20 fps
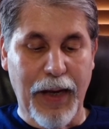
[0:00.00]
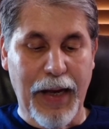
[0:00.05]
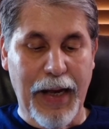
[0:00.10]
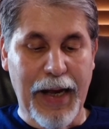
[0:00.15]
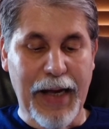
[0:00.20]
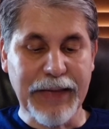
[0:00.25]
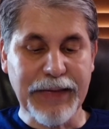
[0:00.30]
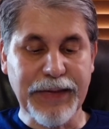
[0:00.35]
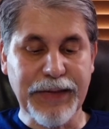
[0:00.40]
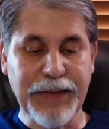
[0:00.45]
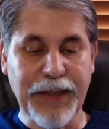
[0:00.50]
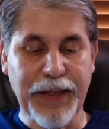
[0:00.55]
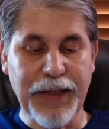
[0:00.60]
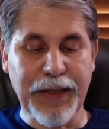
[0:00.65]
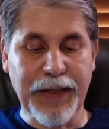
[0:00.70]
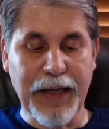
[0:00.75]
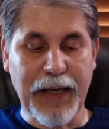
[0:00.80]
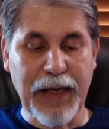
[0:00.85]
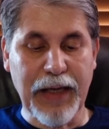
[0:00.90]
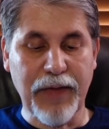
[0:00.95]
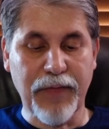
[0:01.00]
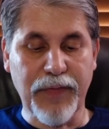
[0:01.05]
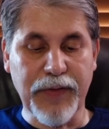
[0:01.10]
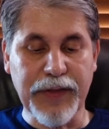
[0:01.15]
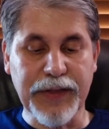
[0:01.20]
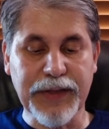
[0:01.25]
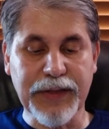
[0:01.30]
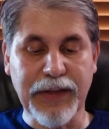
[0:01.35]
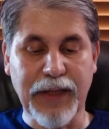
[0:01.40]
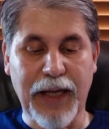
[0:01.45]
As they gave
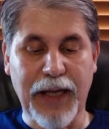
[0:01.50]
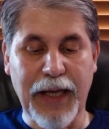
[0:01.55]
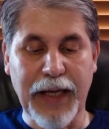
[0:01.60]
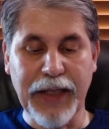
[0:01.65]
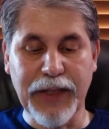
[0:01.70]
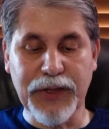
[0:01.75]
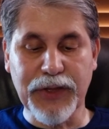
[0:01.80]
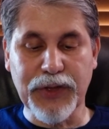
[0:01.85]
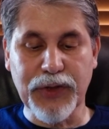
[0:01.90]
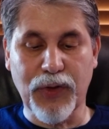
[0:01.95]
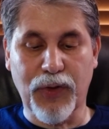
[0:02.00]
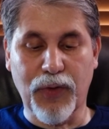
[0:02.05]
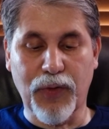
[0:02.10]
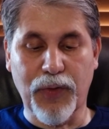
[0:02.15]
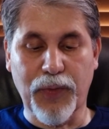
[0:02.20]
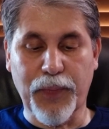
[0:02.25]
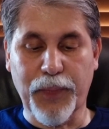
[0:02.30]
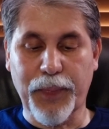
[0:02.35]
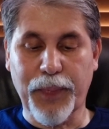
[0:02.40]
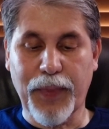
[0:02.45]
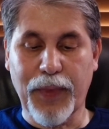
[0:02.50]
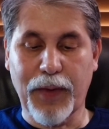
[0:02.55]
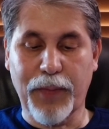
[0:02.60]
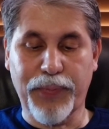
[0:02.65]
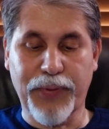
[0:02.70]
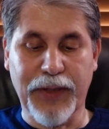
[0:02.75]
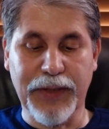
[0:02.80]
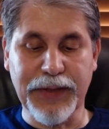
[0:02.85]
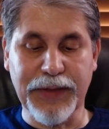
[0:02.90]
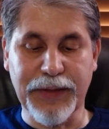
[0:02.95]
a slideshow
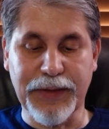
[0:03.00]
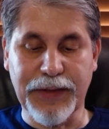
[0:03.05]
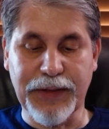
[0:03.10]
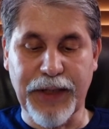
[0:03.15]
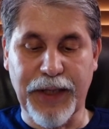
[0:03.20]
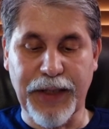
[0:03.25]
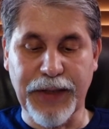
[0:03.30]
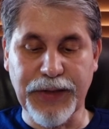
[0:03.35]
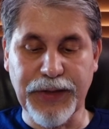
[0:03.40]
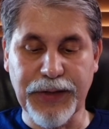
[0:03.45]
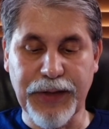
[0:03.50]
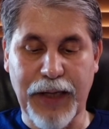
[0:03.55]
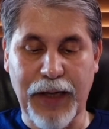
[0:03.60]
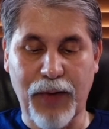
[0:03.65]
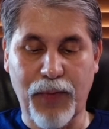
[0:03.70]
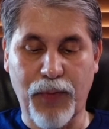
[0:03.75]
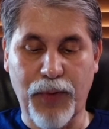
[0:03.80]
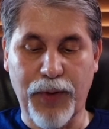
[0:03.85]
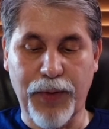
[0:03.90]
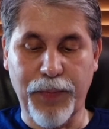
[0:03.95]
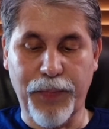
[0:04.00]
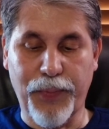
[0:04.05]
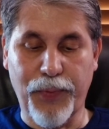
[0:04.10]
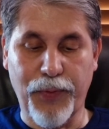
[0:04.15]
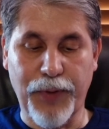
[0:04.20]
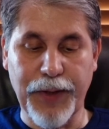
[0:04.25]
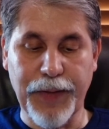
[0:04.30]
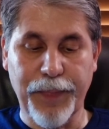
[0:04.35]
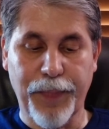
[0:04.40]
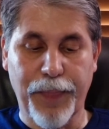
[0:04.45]
presentation, at one point